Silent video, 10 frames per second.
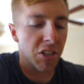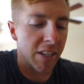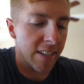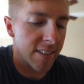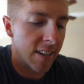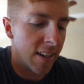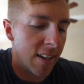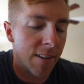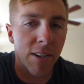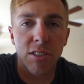cookies
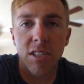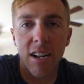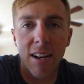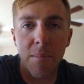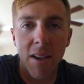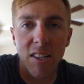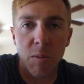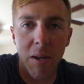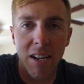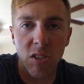because tonight I'm making
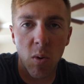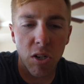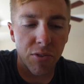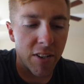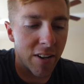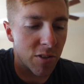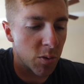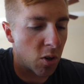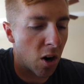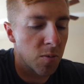spaghetti squash for dinner,
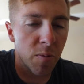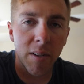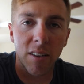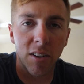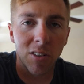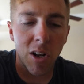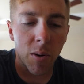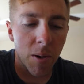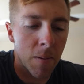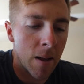so carbs will be a little
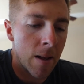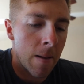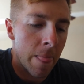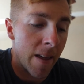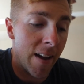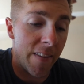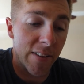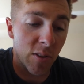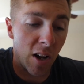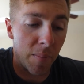lower and
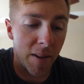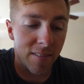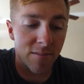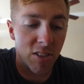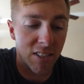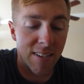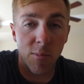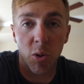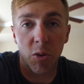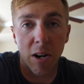this will help hit 60
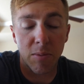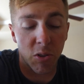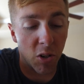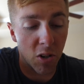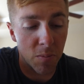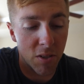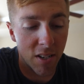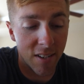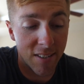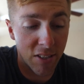more grams of
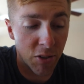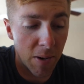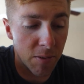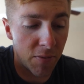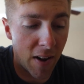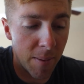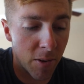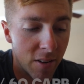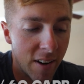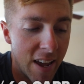carbs, 6 grams of
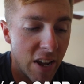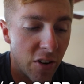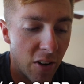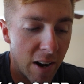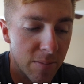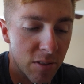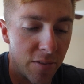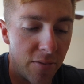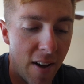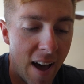fiber, 8 grams
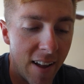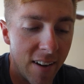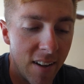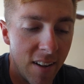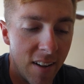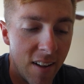of fat,